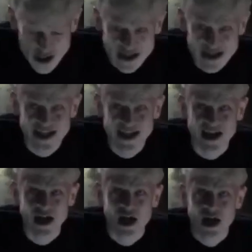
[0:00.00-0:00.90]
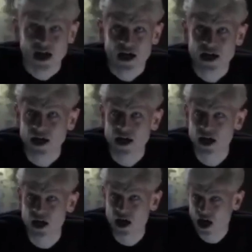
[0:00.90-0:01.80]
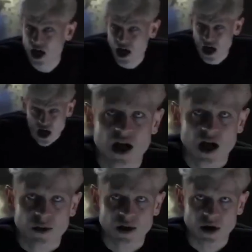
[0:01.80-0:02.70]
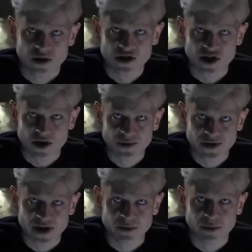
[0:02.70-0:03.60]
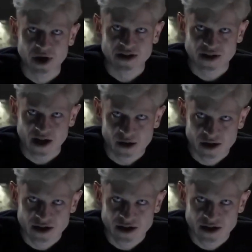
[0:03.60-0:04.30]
who will check your electricity. Well, he only has forty-nine